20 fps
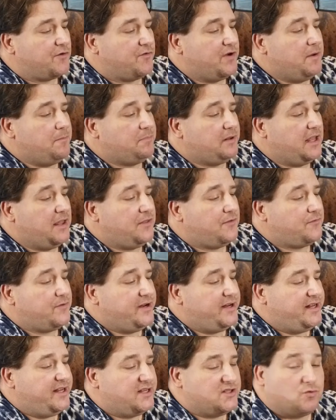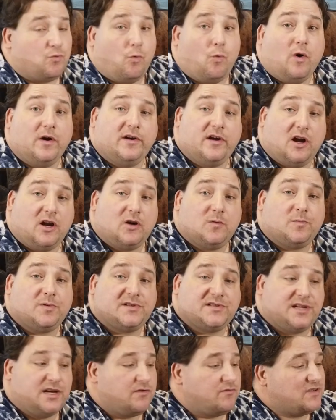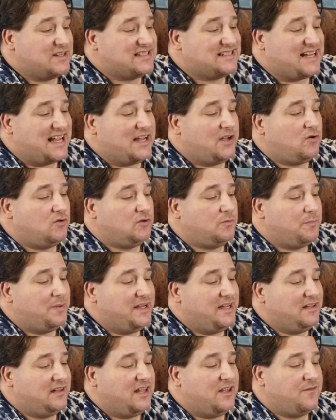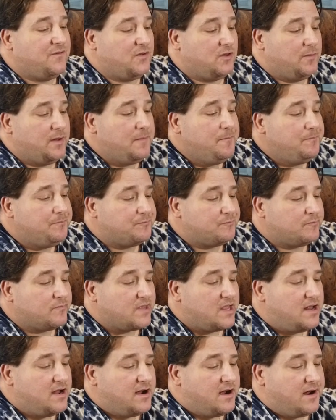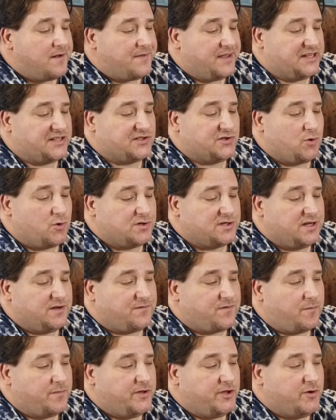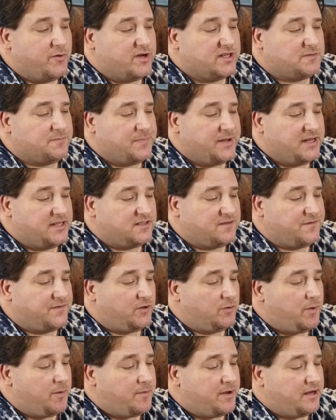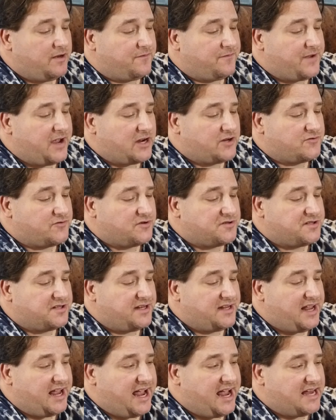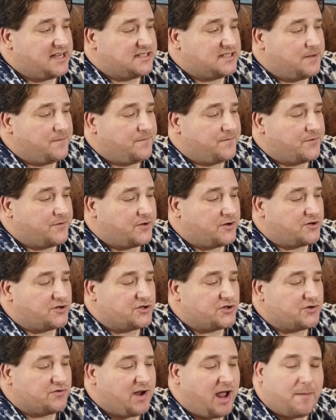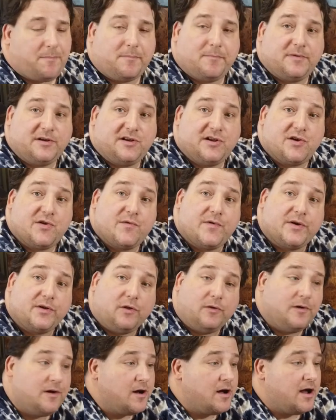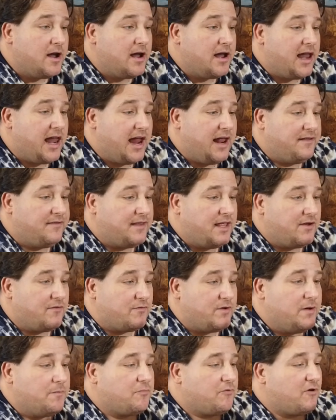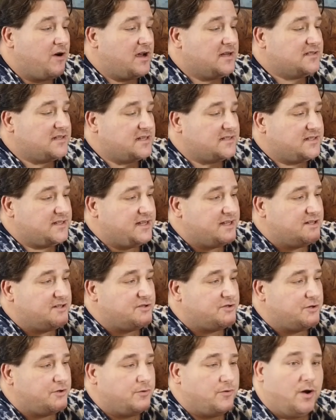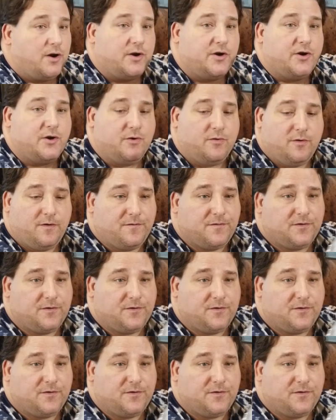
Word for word: Replay three D is one hundred percent recycled P L A filament. They source it from U S based filament manufacturers, and they ask them for their scrap material, and they reprocess it into new